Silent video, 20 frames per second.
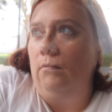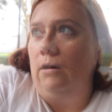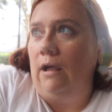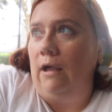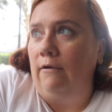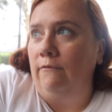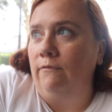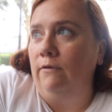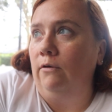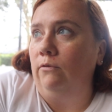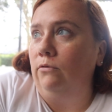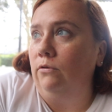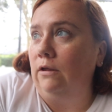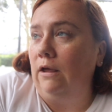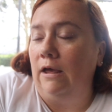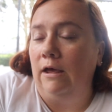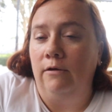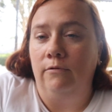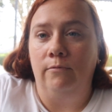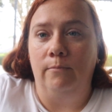I feel
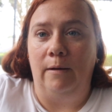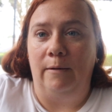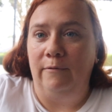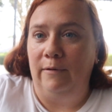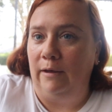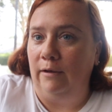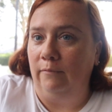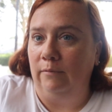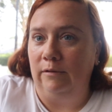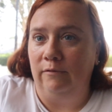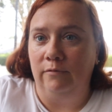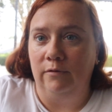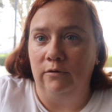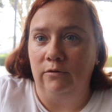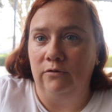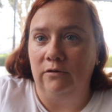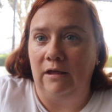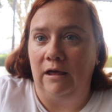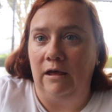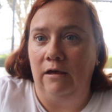safe. My family feels
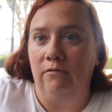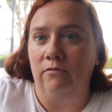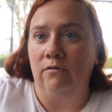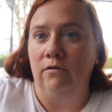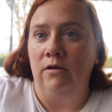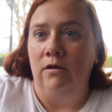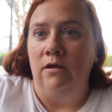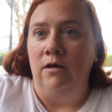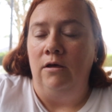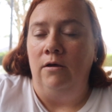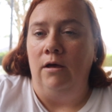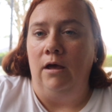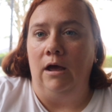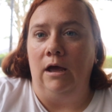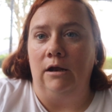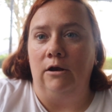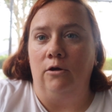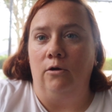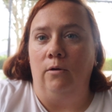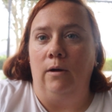safe.
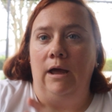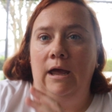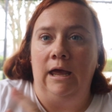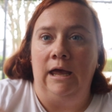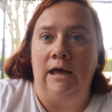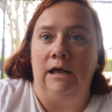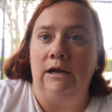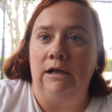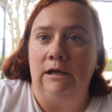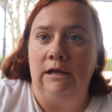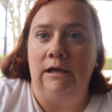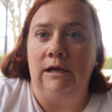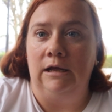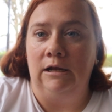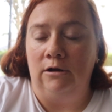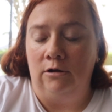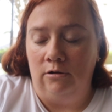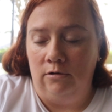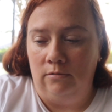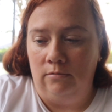I know Anna
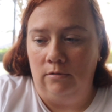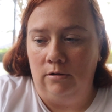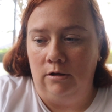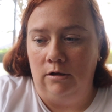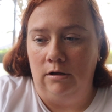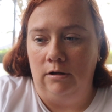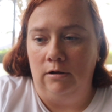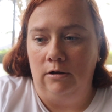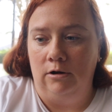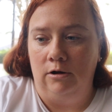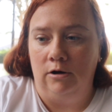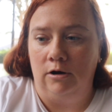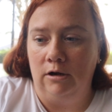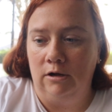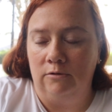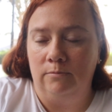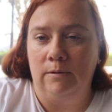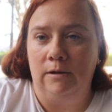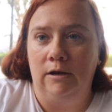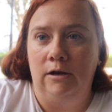and her
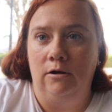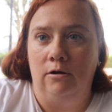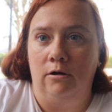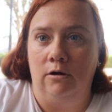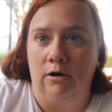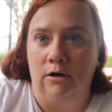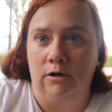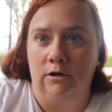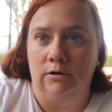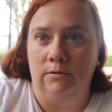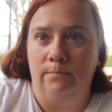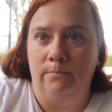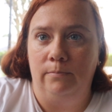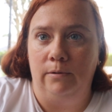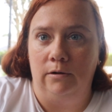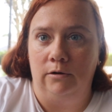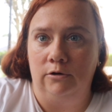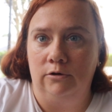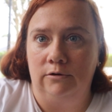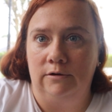husband are
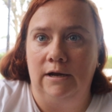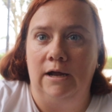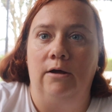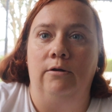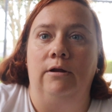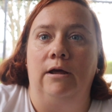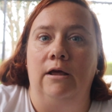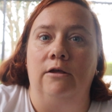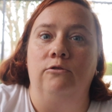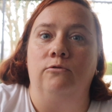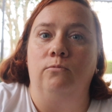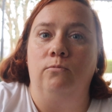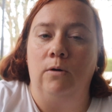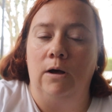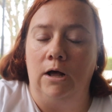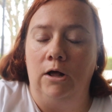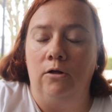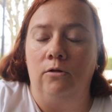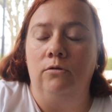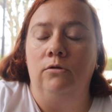bunkered down as
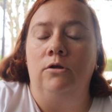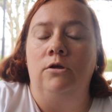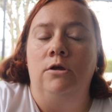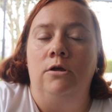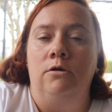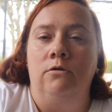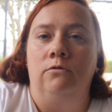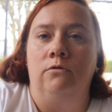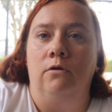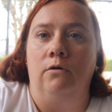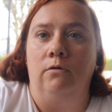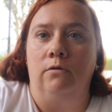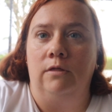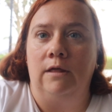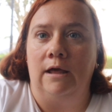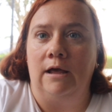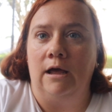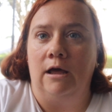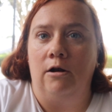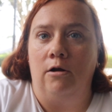well, so
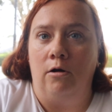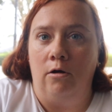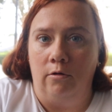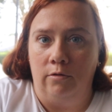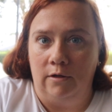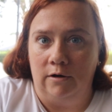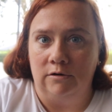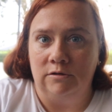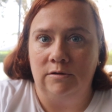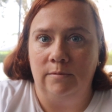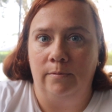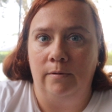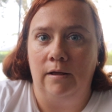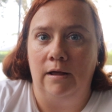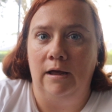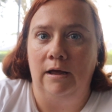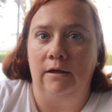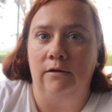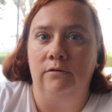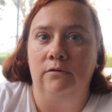they got all their
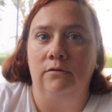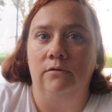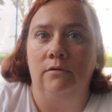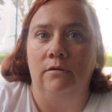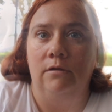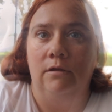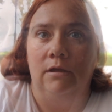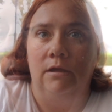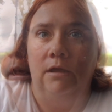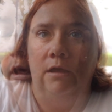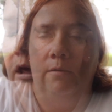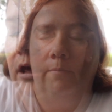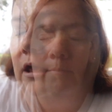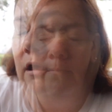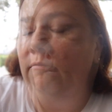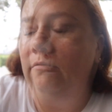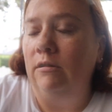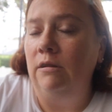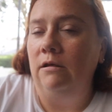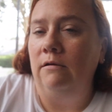supplies.
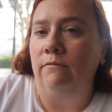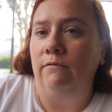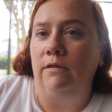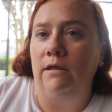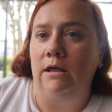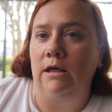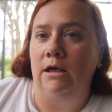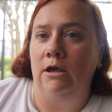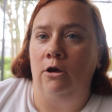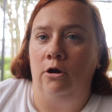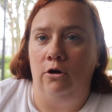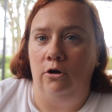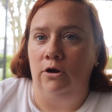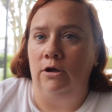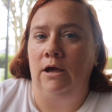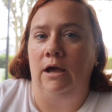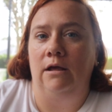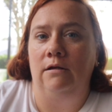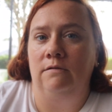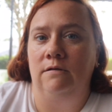Even if the
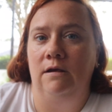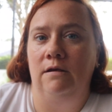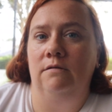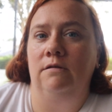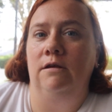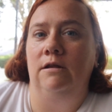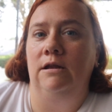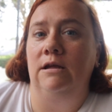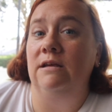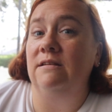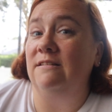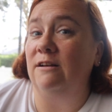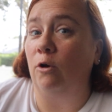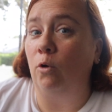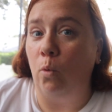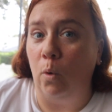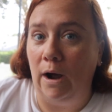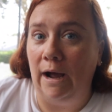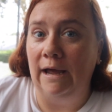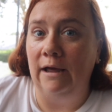hurricane season is a
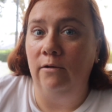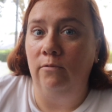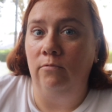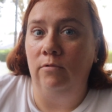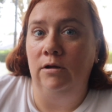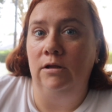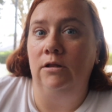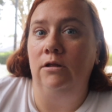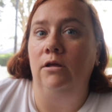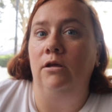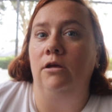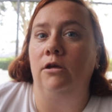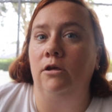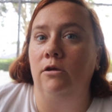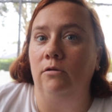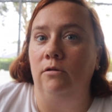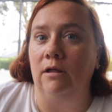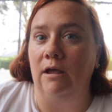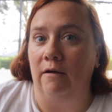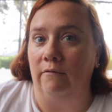quiet one,
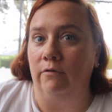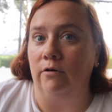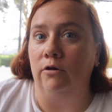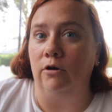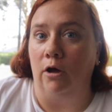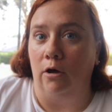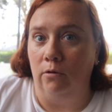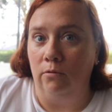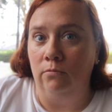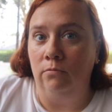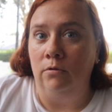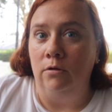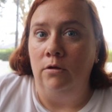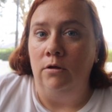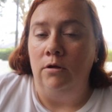you never know.